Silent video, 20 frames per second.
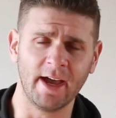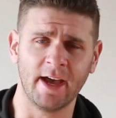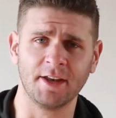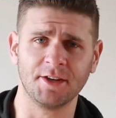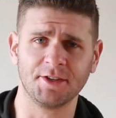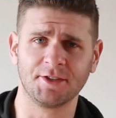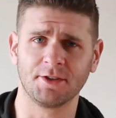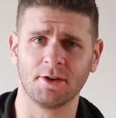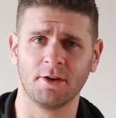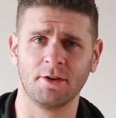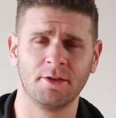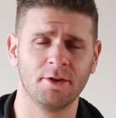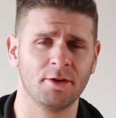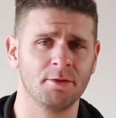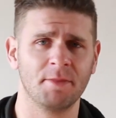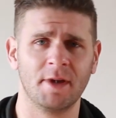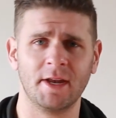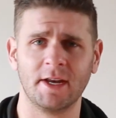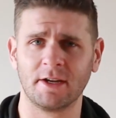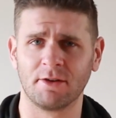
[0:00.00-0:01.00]
and so there are
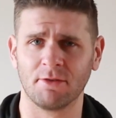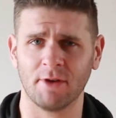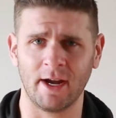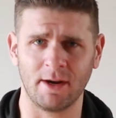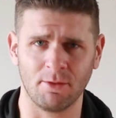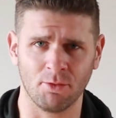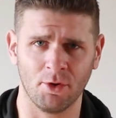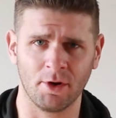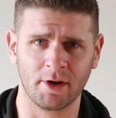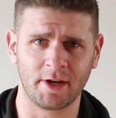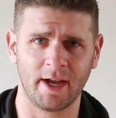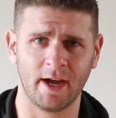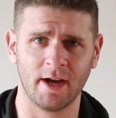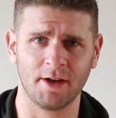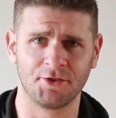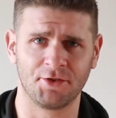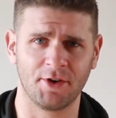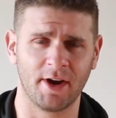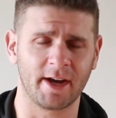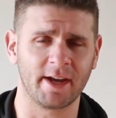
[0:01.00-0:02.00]
many great
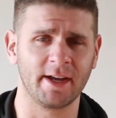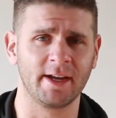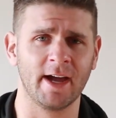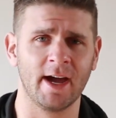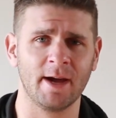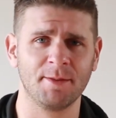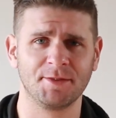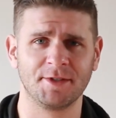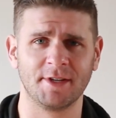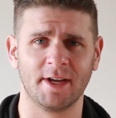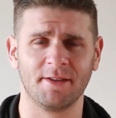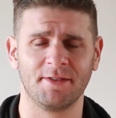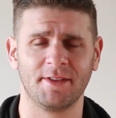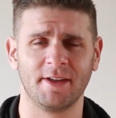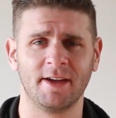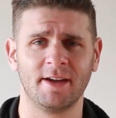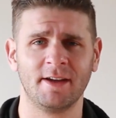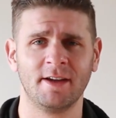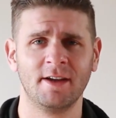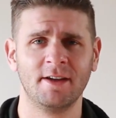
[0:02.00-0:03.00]
workout tracking apps out
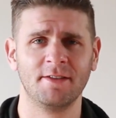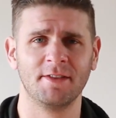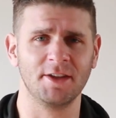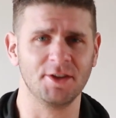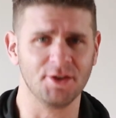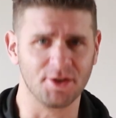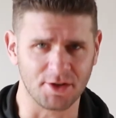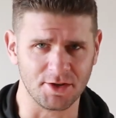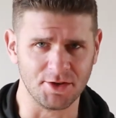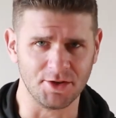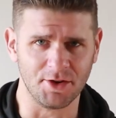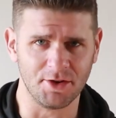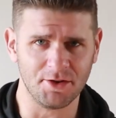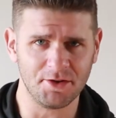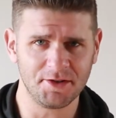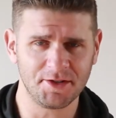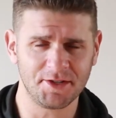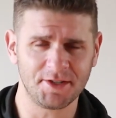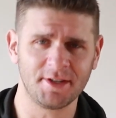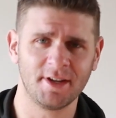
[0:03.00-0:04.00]
there that you can
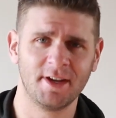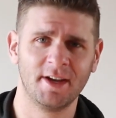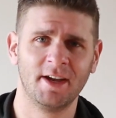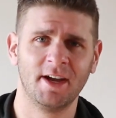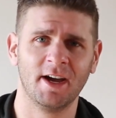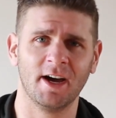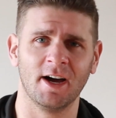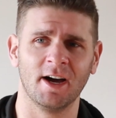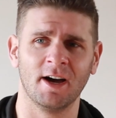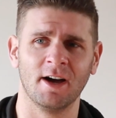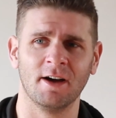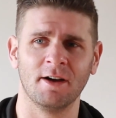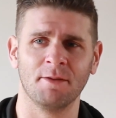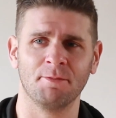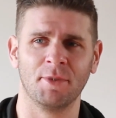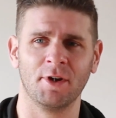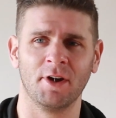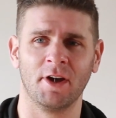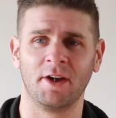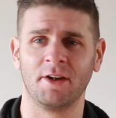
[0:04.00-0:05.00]
use.
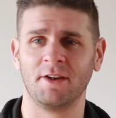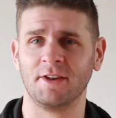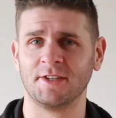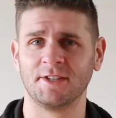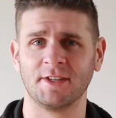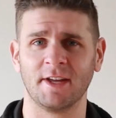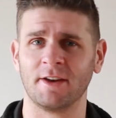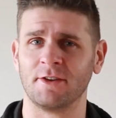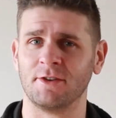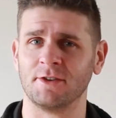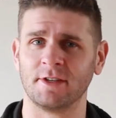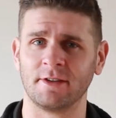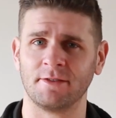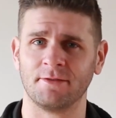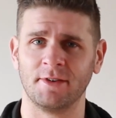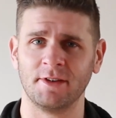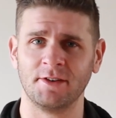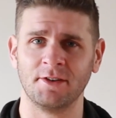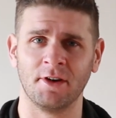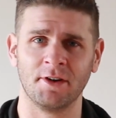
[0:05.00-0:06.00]
But I only started using
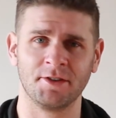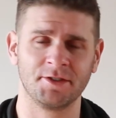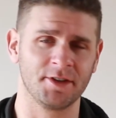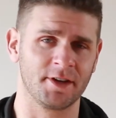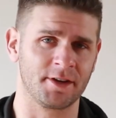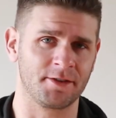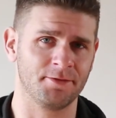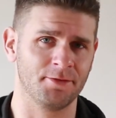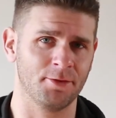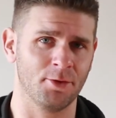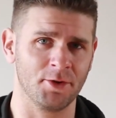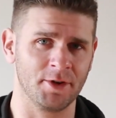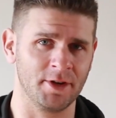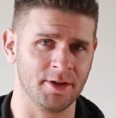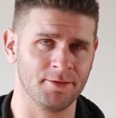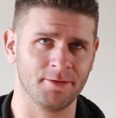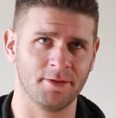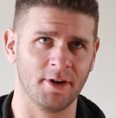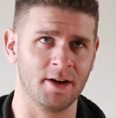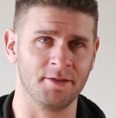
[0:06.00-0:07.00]
FitNotes like
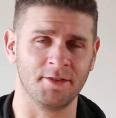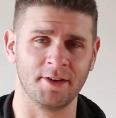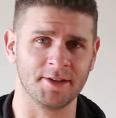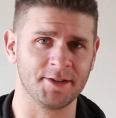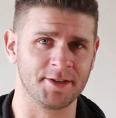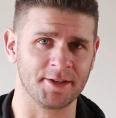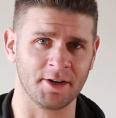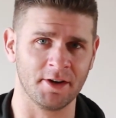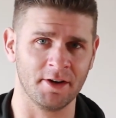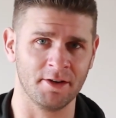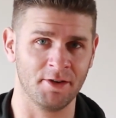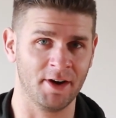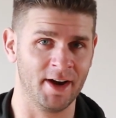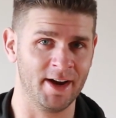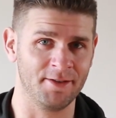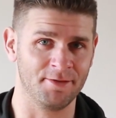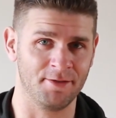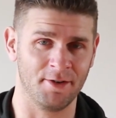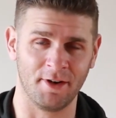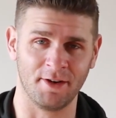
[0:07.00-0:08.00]
4-5 years ago,
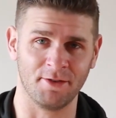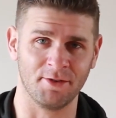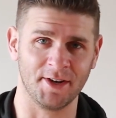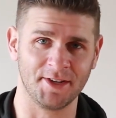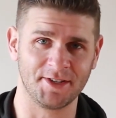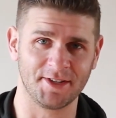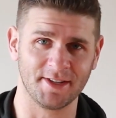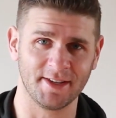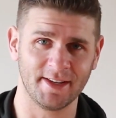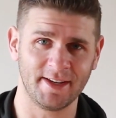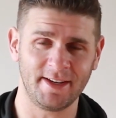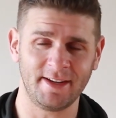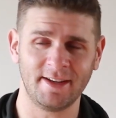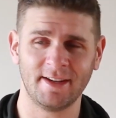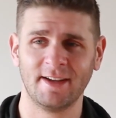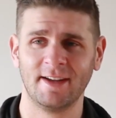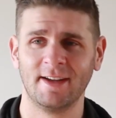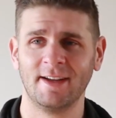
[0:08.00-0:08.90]
right? Very recently.